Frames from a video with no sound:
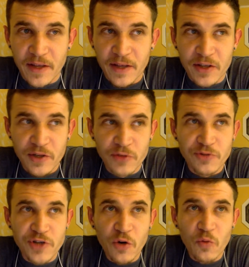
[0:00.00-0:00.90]
you
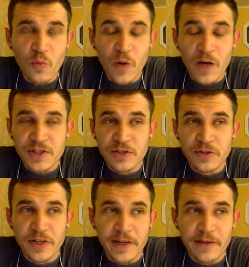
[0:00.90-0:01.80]
don't want
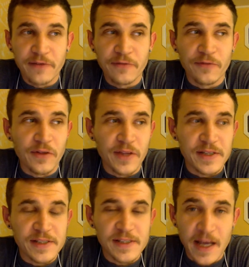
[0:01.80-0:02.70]
to give
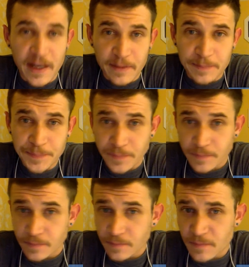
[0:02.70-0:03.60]
the state,
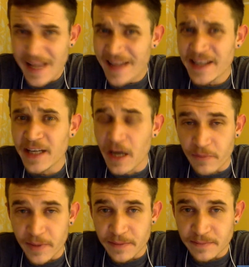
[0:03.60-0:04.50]
any
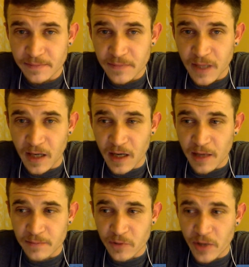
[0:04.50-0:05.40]
government,
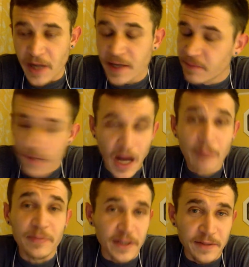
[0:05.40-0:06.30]
um, or any
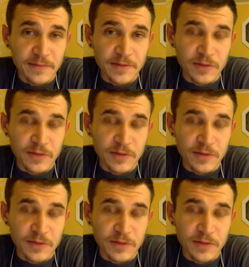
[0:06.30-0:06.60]
monopoly.